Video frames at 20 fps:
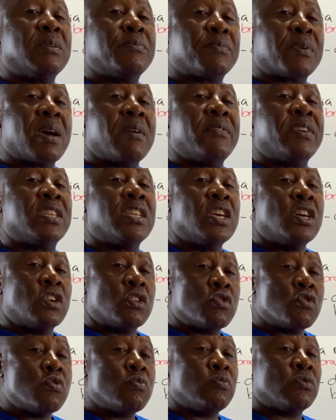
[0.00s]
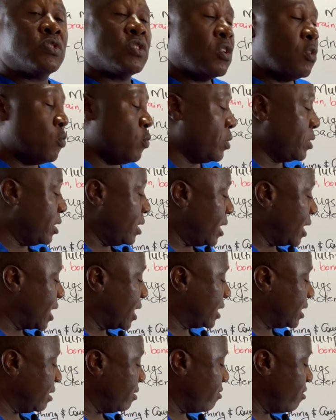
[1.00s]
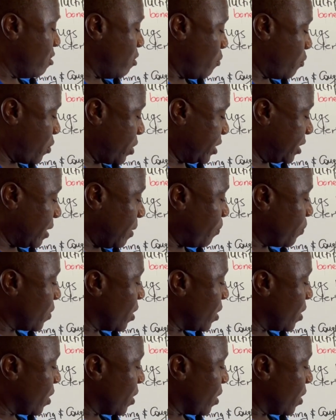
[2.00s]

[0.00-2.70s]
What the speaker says: private rooms with negative pressure.